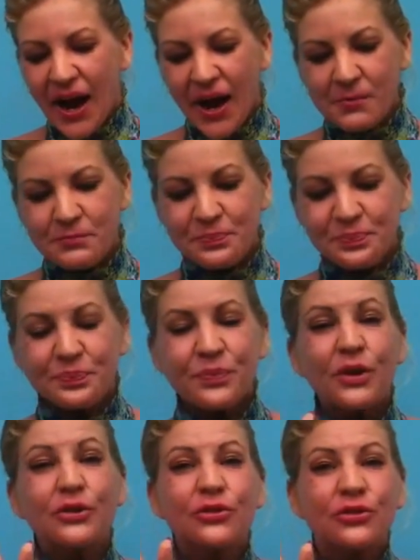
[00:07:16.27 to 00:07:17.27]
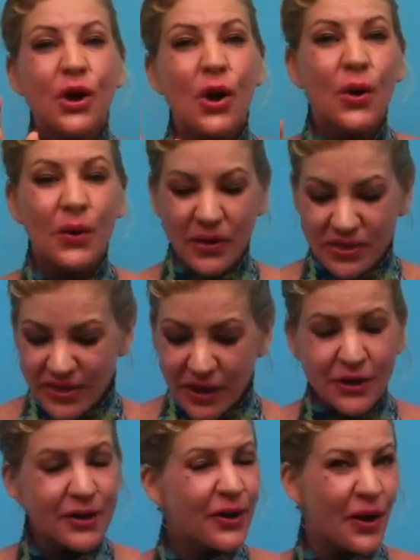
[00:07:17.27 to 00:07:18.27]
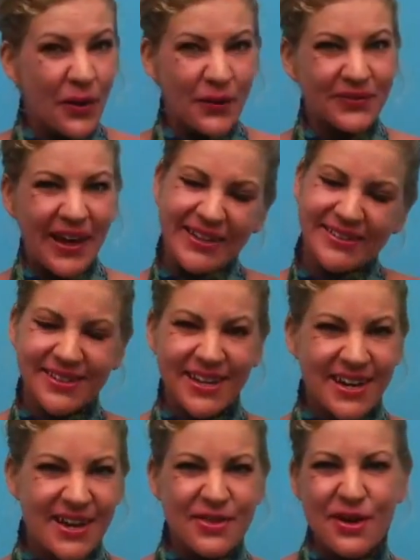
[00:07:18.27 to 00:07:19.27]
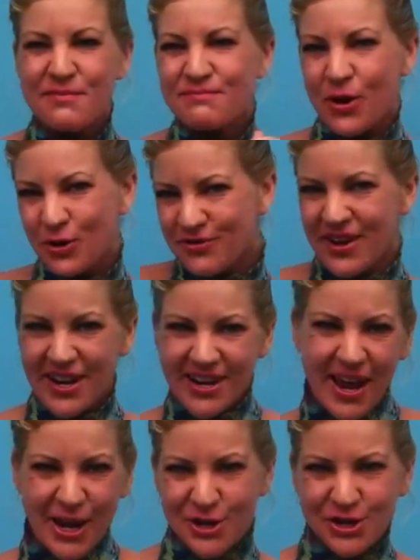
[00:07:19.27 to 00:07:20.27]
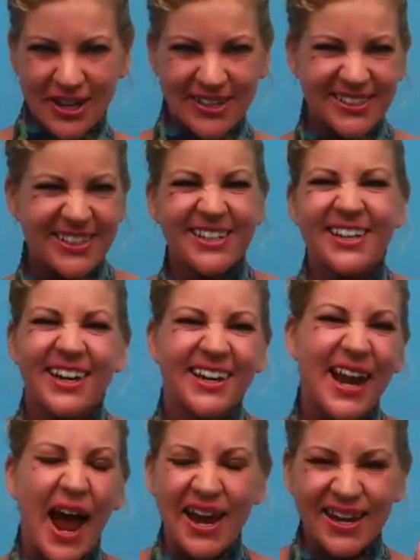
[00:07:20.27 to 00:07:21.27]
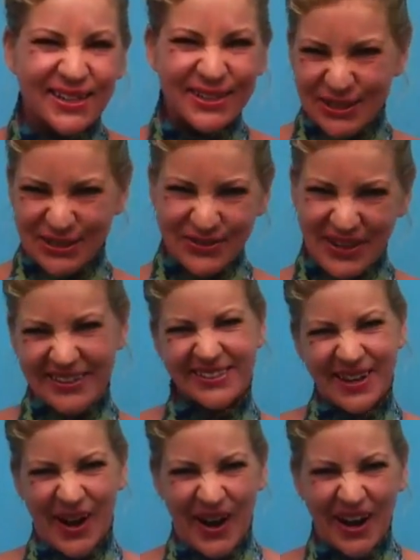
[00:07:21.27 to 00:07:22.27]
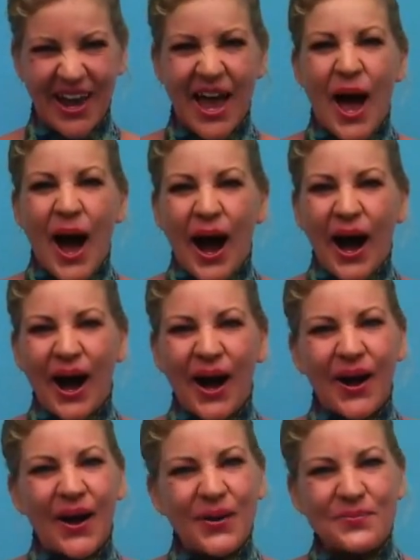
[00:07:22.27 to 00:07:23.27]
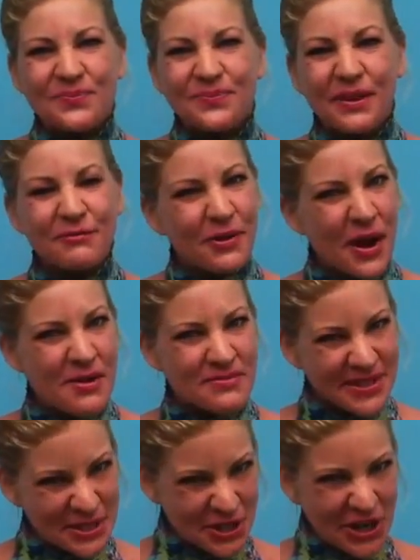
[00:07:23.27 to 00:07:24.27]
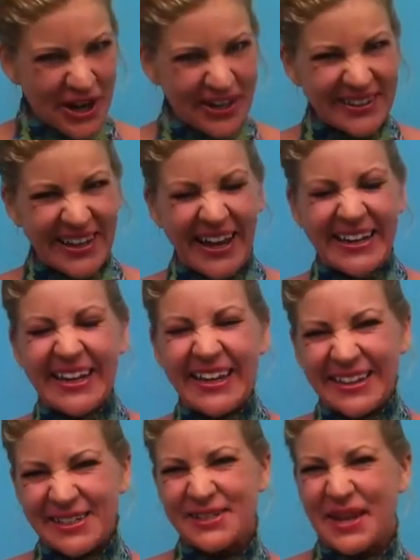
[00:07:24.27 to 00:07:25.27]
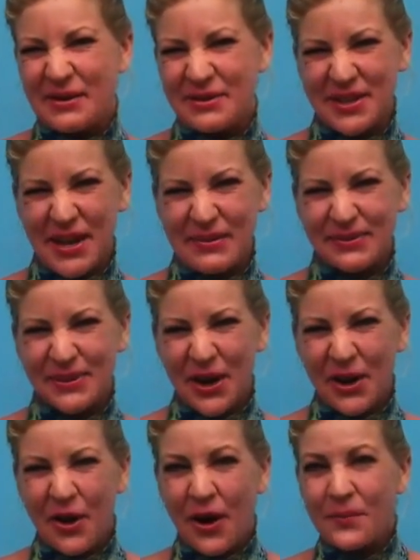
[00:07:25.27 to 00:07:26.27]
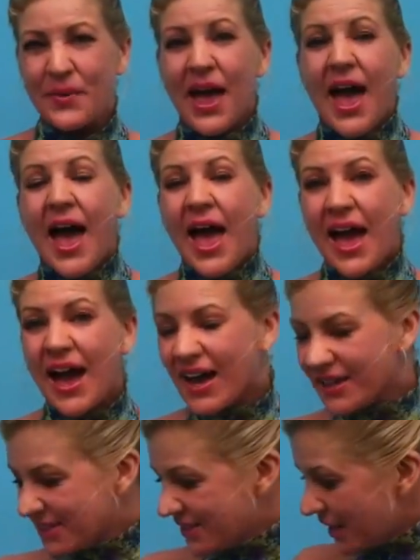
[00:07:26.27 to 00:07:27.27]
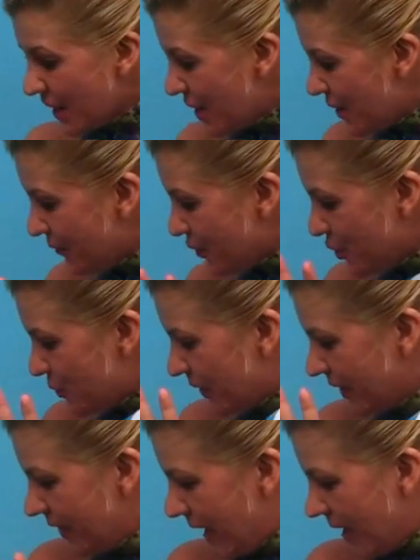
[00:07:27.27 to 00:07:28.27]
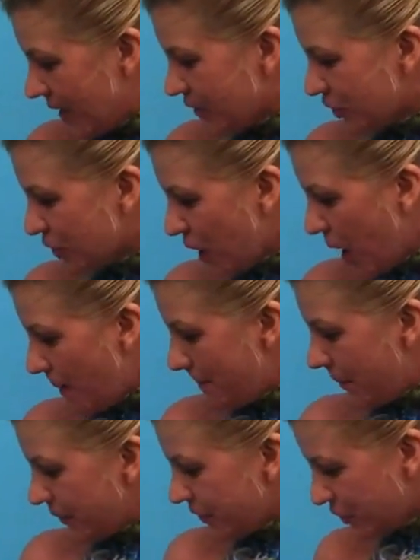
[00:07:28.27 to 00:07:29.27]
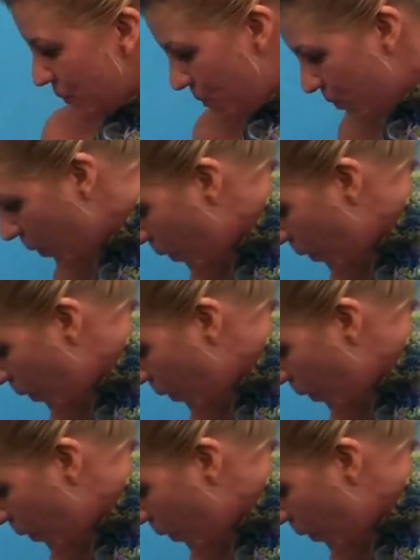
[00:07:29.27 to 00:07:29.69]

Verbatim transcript: um, so there you go. That's the, the motivating, energizing, I can do it song um, from Teacher Carly at EnglishLanguageGames.com. And if you would like some, some